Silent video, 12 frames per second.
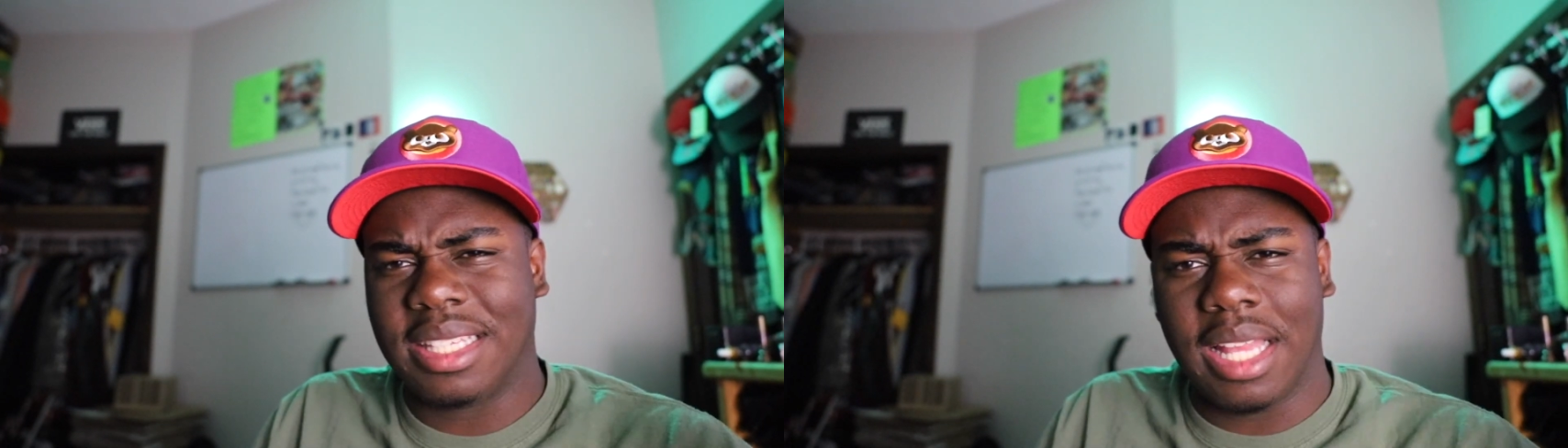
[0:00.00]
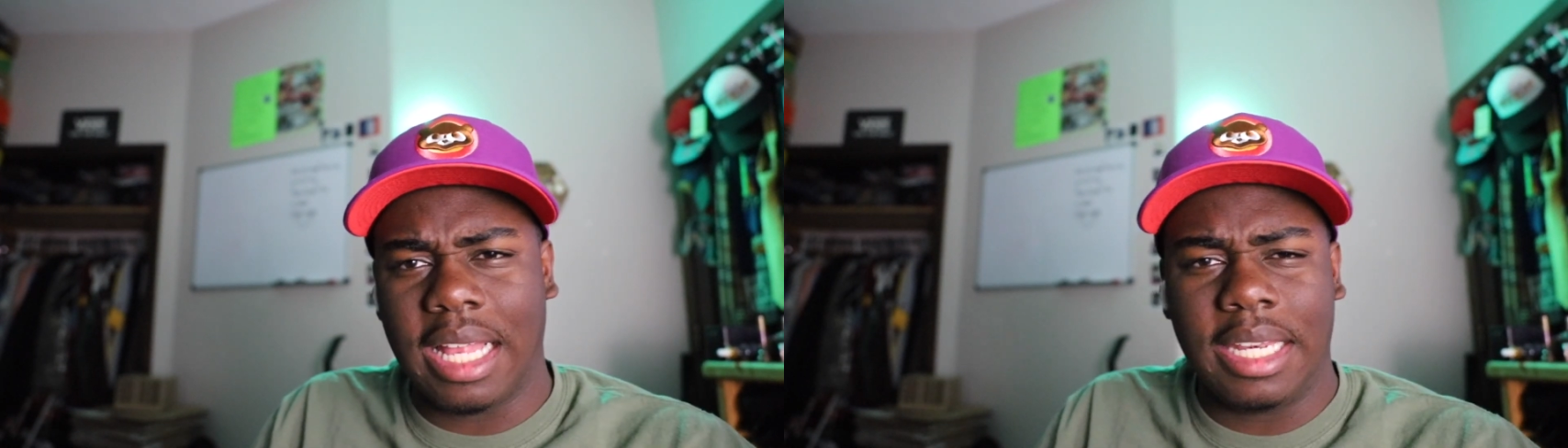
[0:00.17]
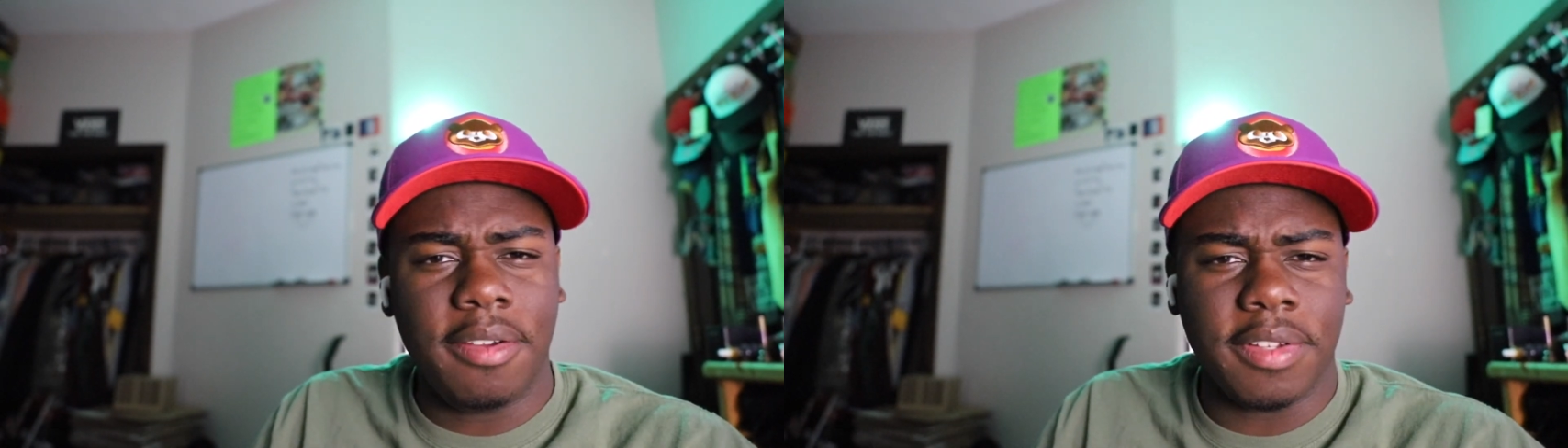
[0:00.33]

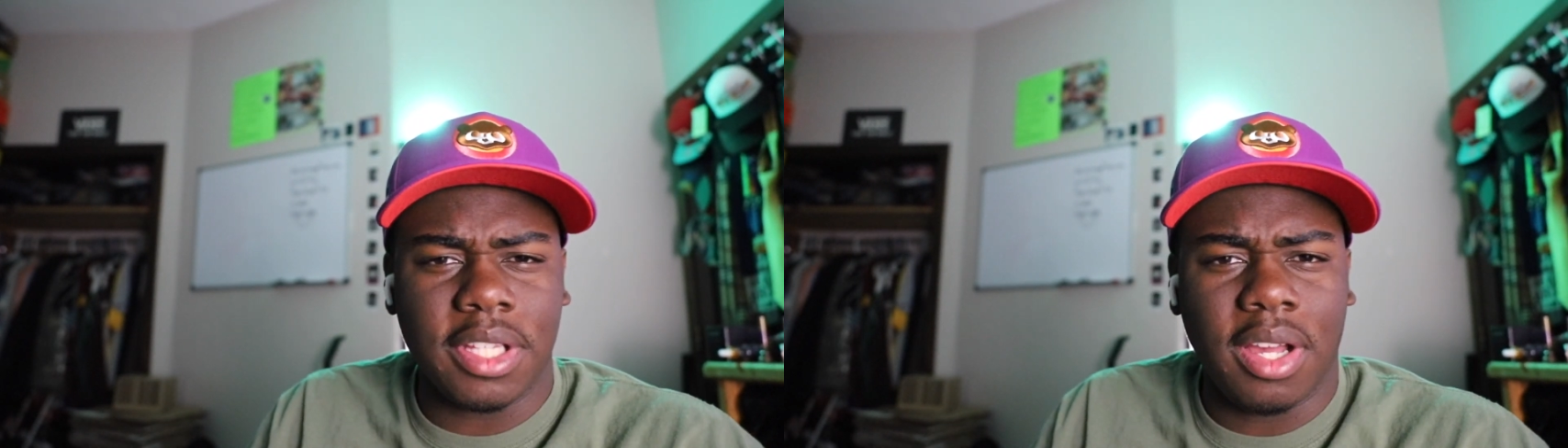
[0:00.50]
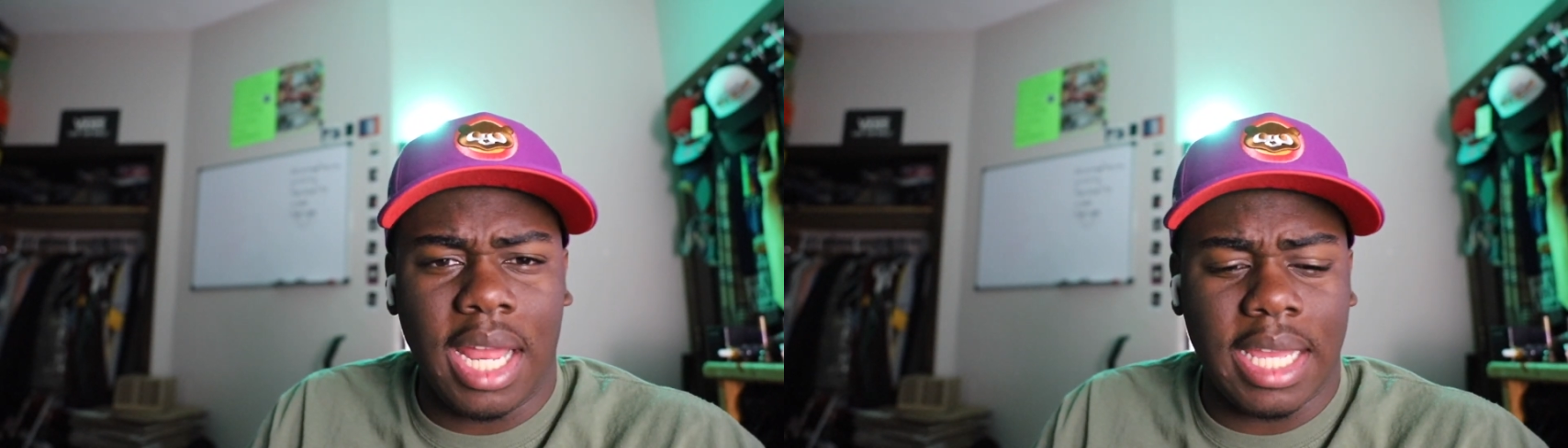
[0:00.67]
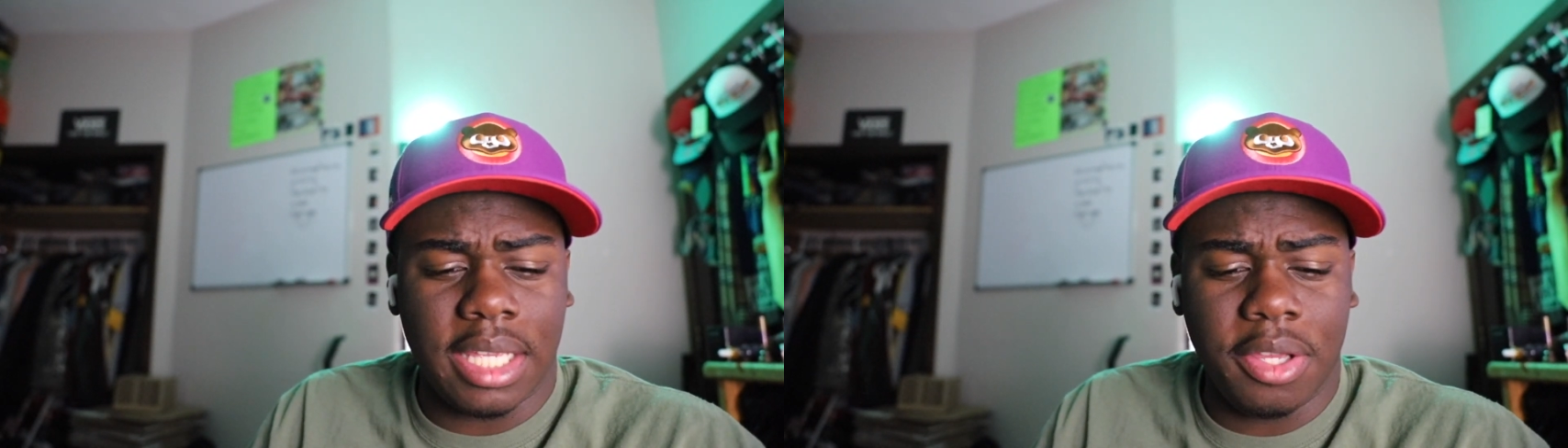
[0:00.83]
I never thought
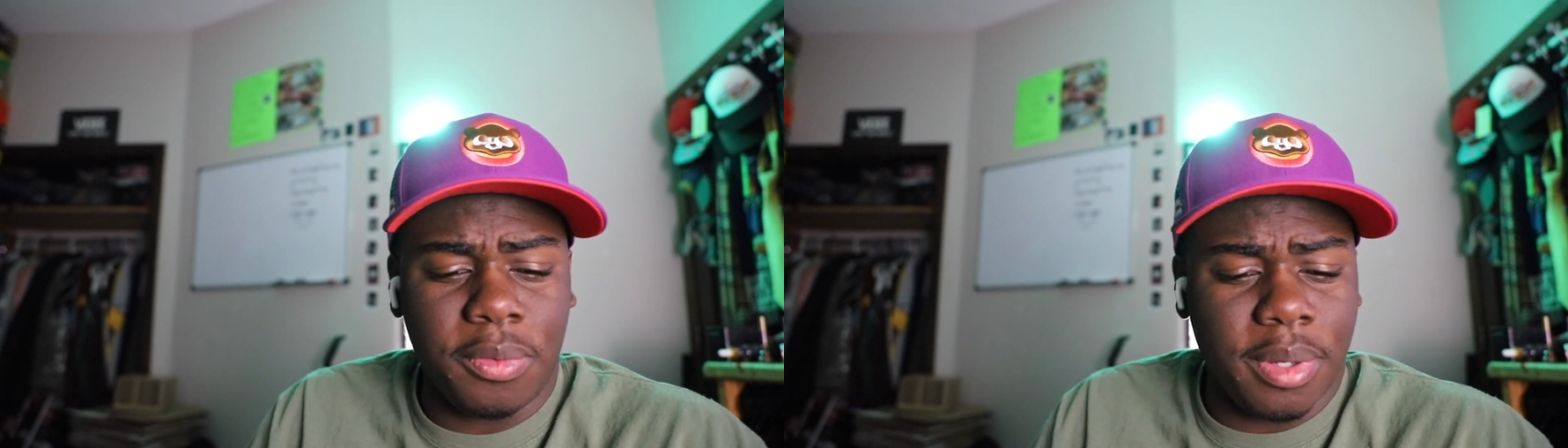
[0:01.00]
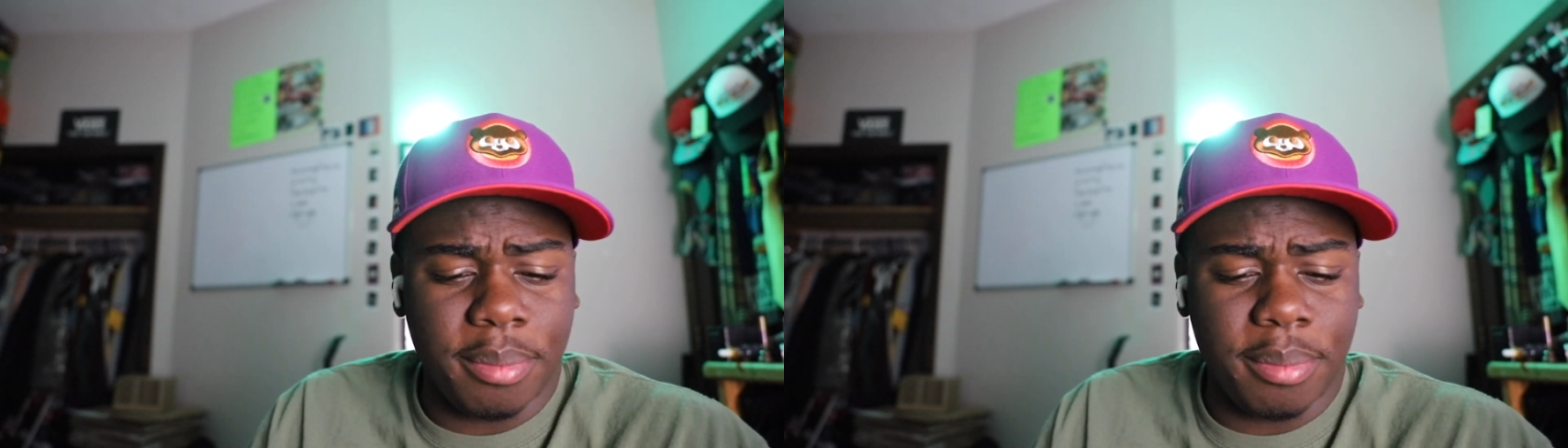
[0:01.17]
I'd get one,